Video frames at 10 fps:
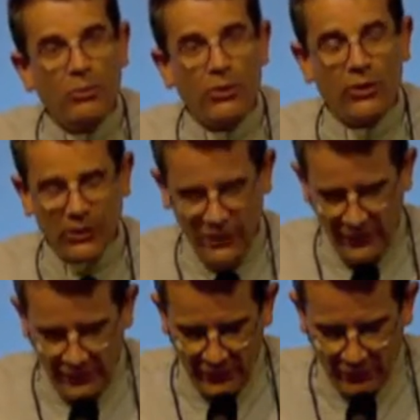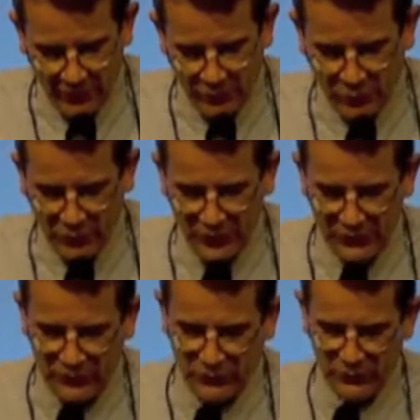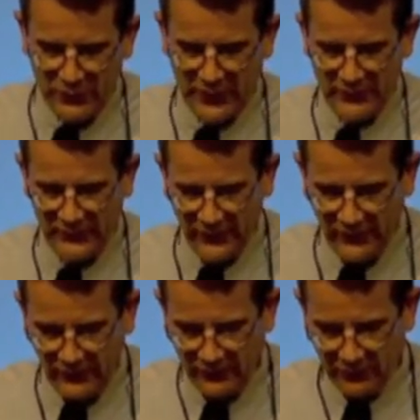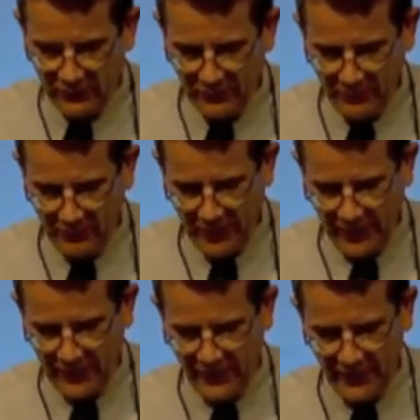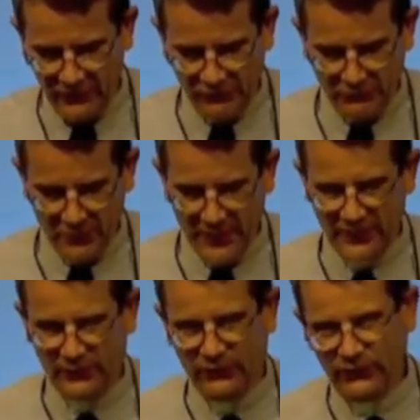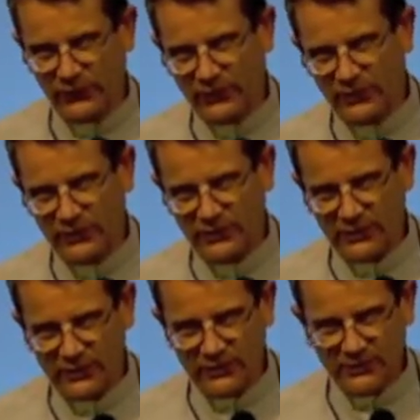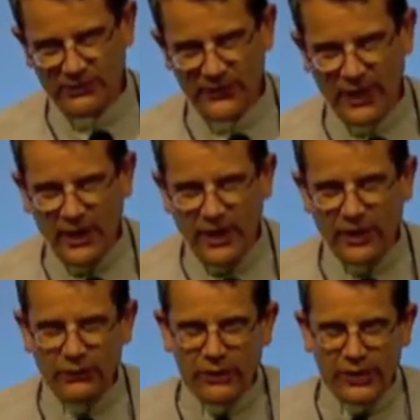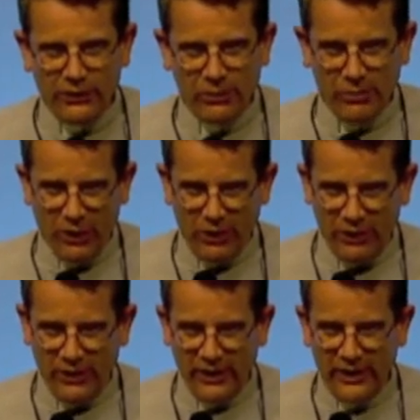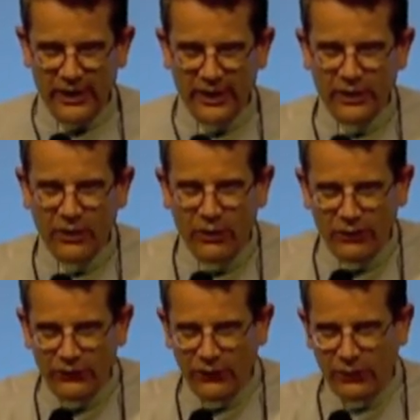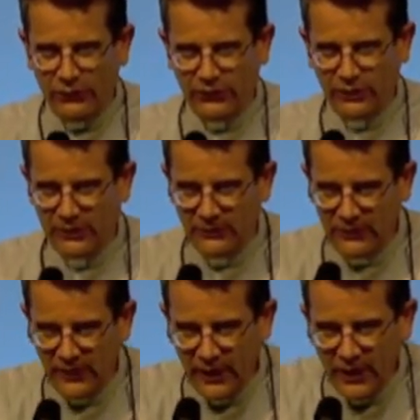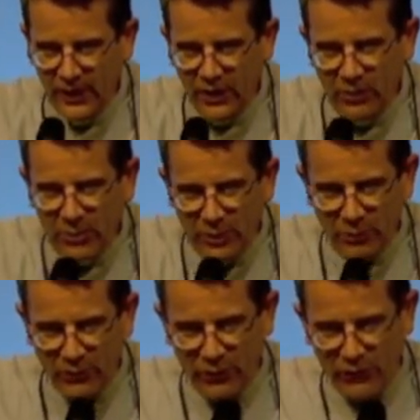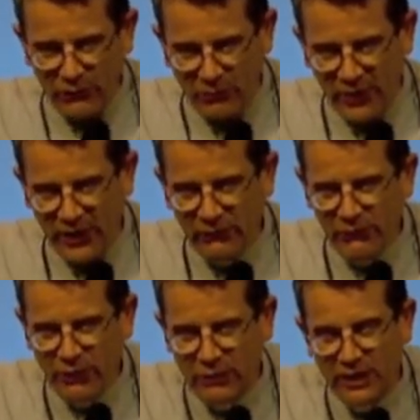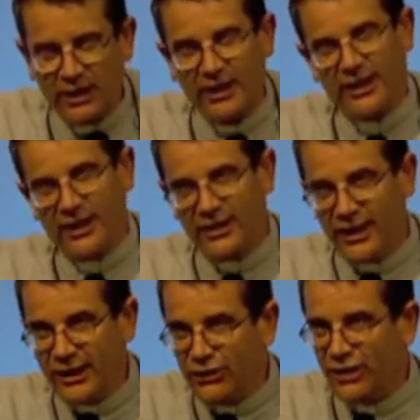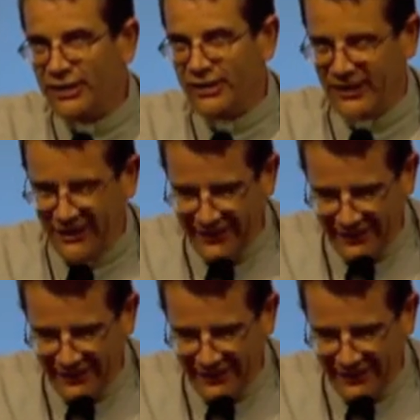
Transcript: Paul was brought to catechism by his friends. He's a little boy, like all the others, capable of being very energetic.